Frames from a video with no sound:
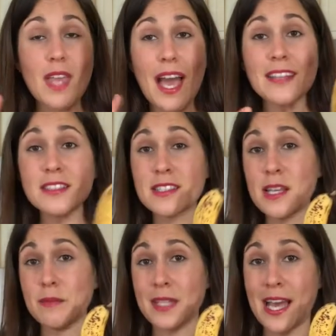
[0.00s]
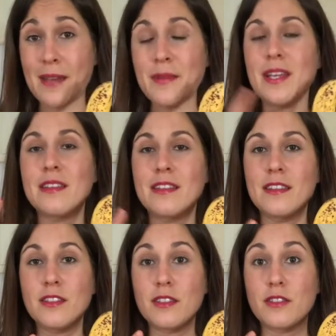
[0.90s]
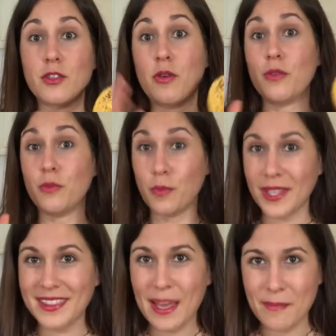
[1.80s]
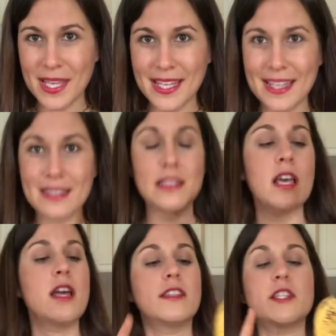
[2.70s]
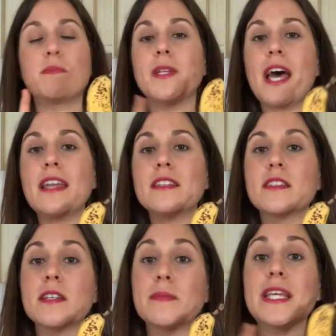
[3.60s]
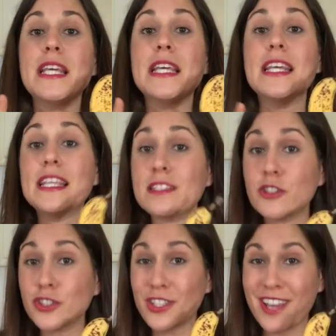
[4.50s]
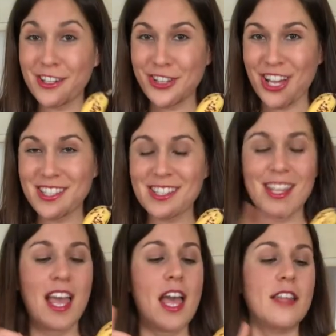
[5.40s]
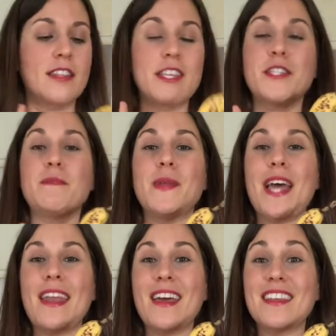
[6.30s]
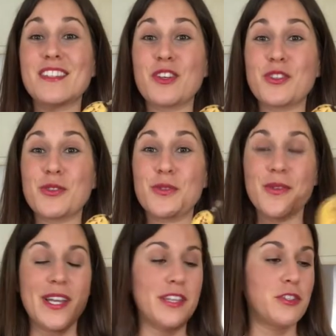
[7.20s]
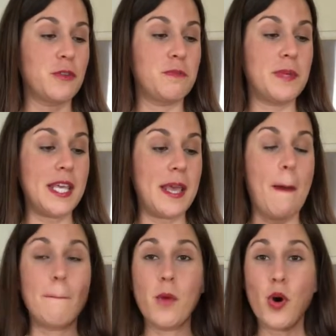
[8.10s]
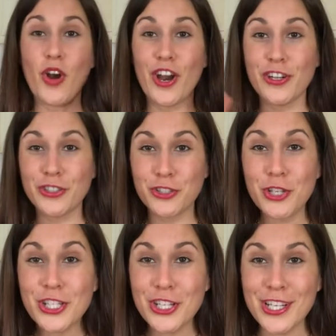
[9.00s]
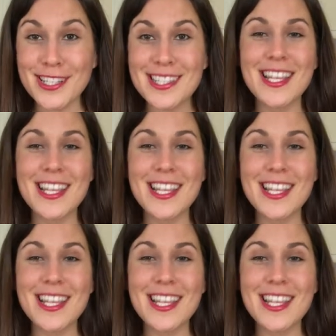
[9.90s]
at the same time, so what that means is this banana is going to be easier to digest. This banana is also going to be more nutritious.